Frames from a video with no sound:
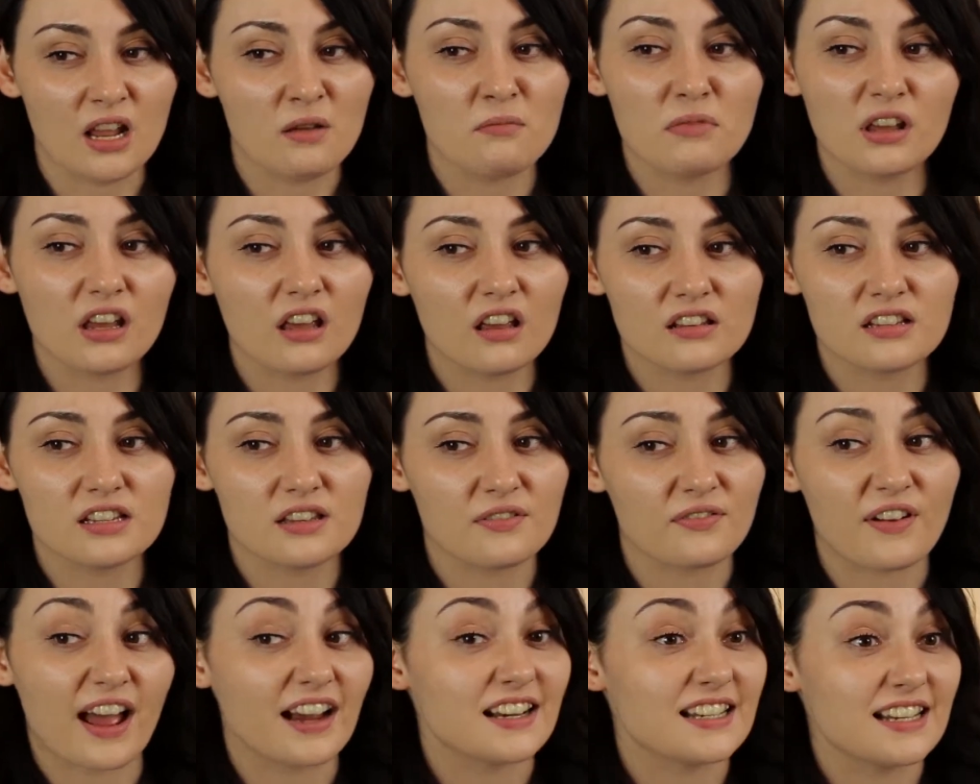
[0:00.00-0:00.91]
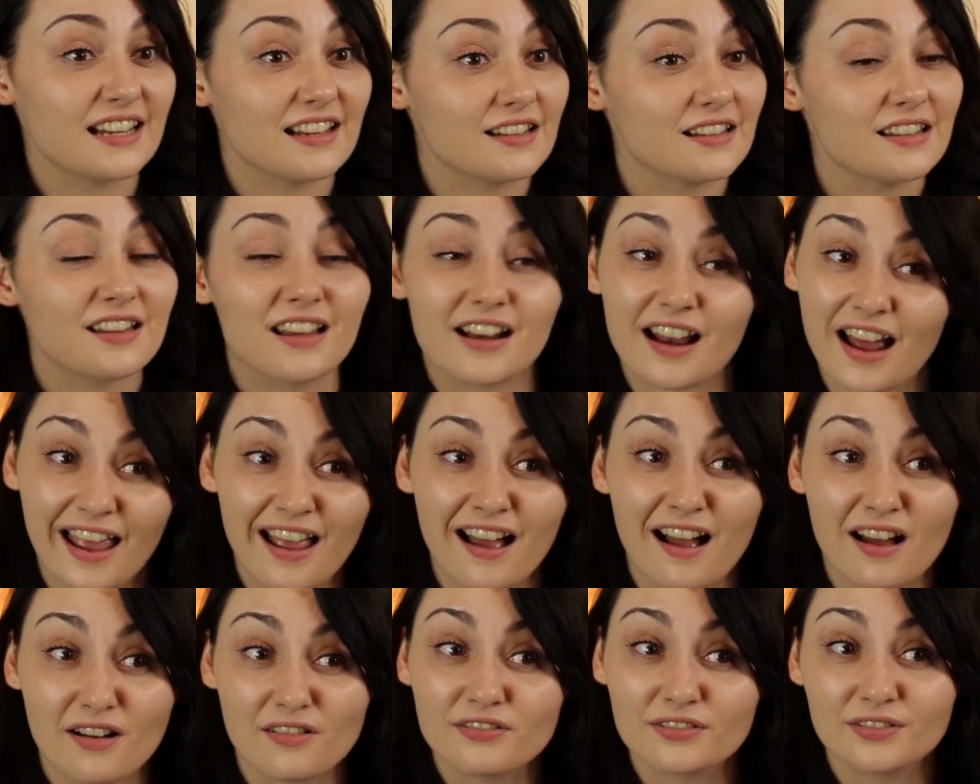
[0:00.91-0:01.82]
Because the fact is that I
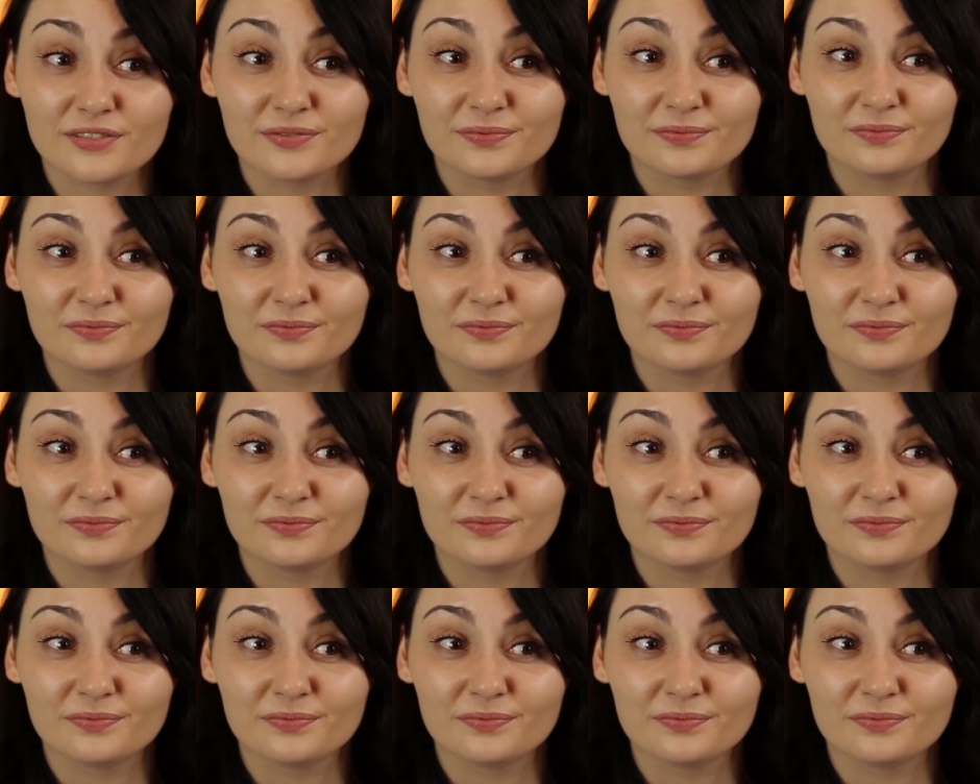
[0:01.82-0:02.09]
have.